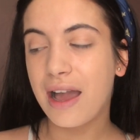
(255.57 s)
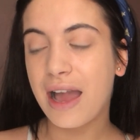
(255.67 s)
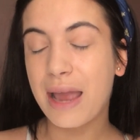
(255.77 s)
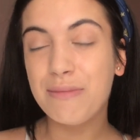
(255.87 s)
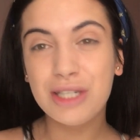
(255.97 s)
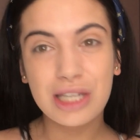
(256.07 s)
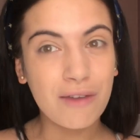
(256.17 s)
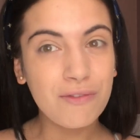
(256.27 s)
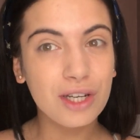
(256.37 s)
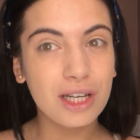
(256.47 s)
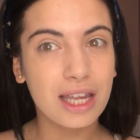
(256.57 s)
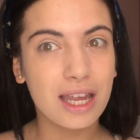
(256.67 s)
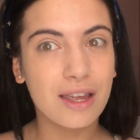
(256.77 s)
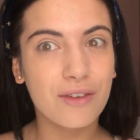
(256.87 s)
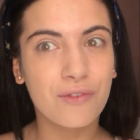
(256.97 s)
I'm
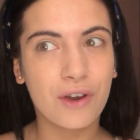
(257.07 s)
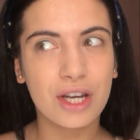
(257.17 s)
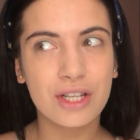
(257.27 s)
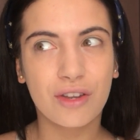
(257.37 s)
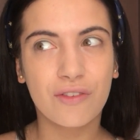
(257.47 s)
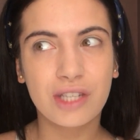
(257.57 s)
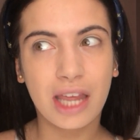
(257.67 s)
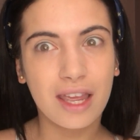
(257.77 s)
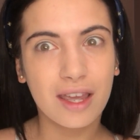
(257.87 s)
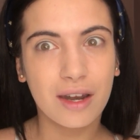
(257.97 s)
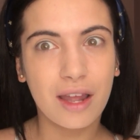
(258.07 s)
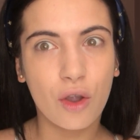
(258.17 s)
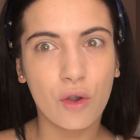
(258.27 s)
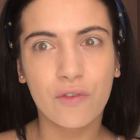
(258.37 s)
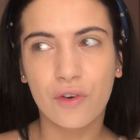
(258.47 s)
definitely very sort of taken
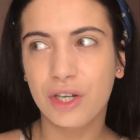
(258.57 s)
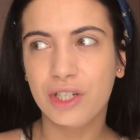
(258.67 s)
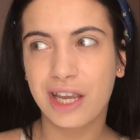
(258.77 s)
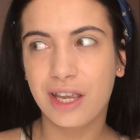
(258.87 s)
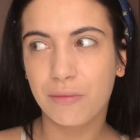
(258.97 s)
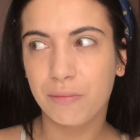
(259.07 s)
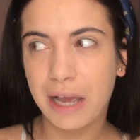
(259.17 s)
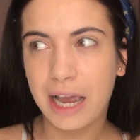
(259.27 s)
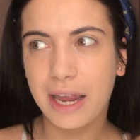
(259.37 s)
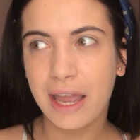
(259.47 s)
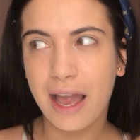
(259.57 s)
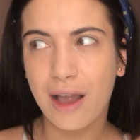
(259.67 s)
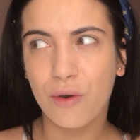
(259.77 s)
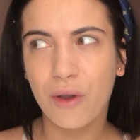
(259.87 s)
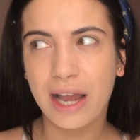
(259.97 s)
over and taken by
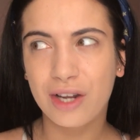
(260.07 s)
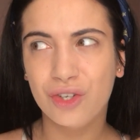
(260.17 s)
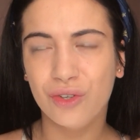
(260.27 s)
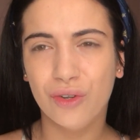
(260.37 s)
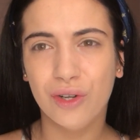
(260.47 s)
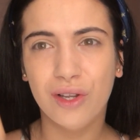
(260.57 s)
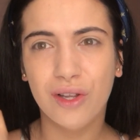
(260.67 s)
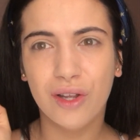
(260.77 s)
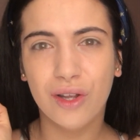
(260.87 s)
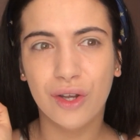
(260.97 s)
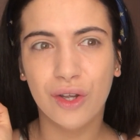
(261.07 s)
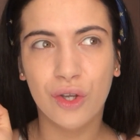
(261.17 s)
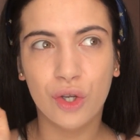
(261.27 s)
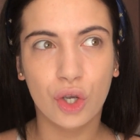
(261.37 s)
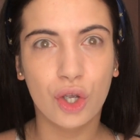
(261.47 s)
how actual
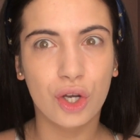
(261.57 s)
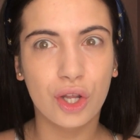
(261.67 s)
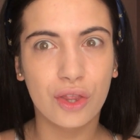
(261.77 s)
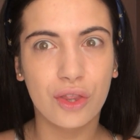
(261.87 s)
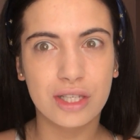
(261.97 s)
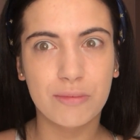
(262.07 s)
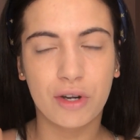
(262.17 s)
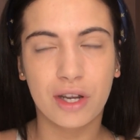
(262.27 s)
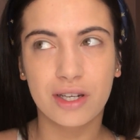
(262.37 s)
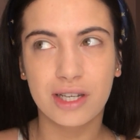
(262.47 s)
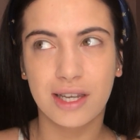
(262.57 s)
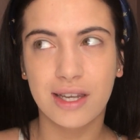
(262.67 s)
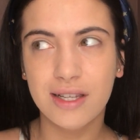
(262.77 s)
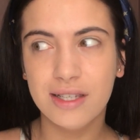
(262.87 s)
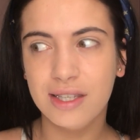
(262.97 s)
good this product
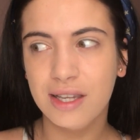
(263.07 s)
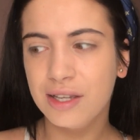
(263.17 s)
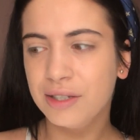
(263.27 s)
is.